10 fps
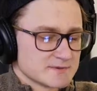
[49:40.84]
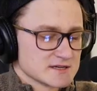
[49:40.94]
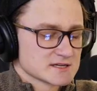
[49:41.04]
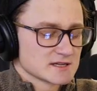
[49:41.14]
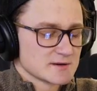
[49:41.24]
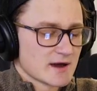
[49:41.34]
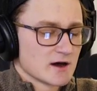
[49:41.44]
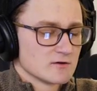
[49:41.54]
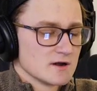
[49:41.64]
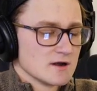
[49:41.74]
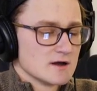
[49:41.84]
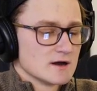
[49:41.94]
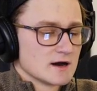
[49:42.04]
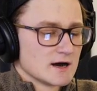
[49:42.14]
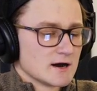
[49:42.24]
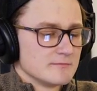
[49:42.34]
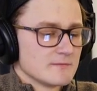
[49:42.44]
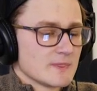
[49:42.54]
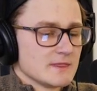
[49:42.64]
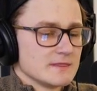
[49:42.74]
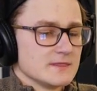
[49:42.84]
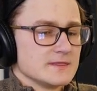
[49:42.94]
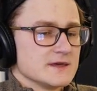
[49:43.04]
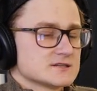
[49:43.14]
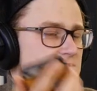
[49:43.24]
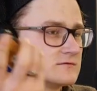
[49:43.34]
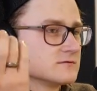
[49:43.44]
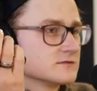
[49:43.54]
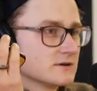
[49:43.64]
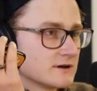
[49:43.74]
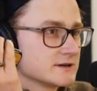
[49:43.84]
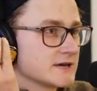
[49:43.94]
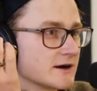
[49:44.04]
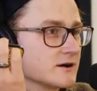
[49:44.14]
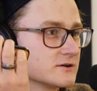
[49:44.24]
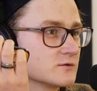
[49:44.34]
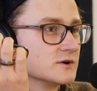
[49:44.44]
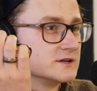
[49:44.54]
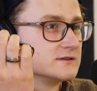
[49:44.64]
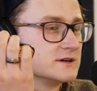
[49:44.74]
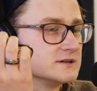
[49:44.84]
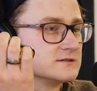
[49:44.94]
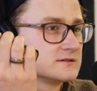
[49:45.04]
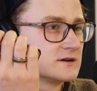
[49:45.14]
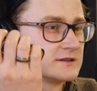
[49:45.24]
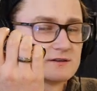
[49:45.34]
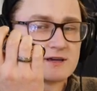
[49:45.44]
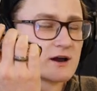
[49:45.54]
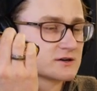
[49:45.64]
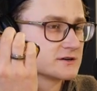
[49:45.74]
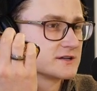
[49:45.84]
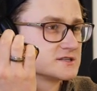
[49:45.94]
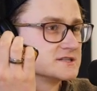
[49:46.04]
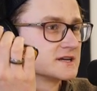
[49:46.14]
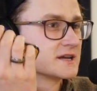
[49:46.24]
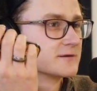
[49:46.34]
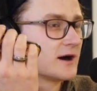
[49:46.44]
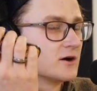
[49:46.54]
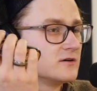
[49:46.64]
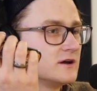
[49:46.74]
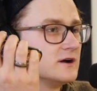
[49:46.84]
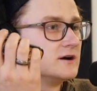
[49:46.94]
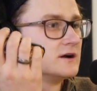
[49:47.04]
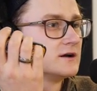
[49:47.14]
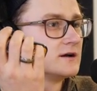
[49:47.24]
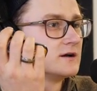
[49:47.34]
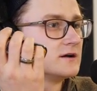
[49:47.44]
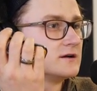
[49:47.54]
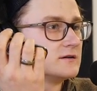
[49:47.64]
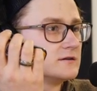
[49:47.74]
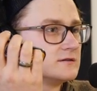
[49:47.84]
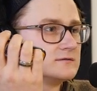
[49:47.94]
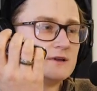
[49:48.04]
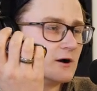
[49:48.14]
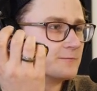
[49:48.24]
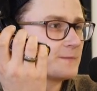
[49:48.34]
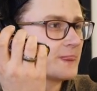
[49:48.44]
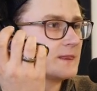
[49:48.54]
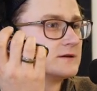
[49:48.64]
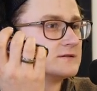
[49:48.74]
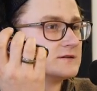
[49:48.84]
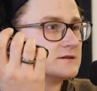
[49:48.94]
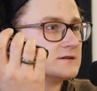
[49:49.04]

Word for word: is basically about um, this Carrie Underwood, it, or the character that she's singing about. Is that country? No. Oh.